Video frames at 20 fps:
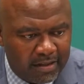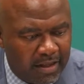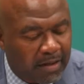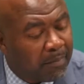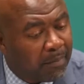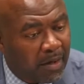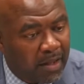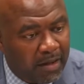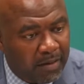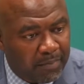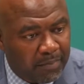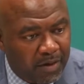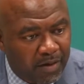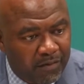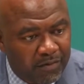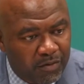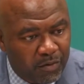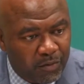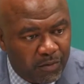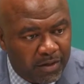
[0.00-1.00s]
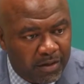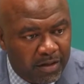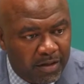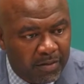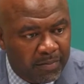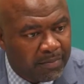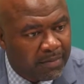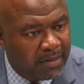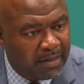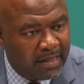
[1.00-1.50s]
They play above the
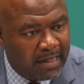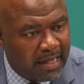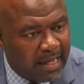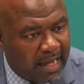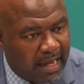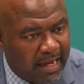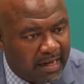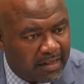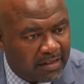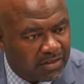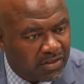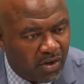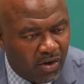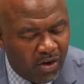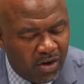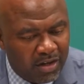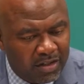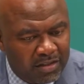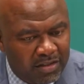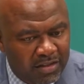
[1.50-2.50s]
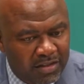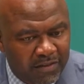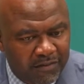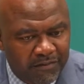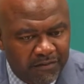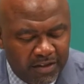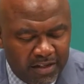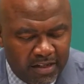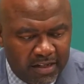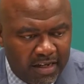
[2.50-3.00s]
rim, and it's hard to
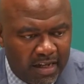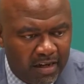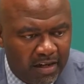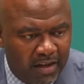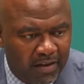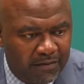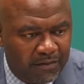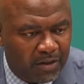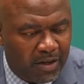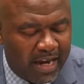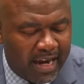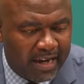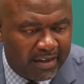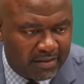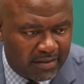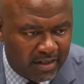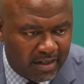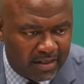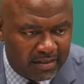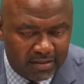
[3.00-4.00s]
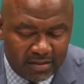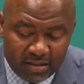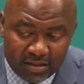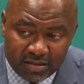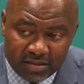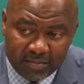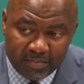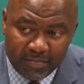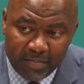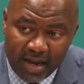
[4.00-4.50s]
defend that level of athleticism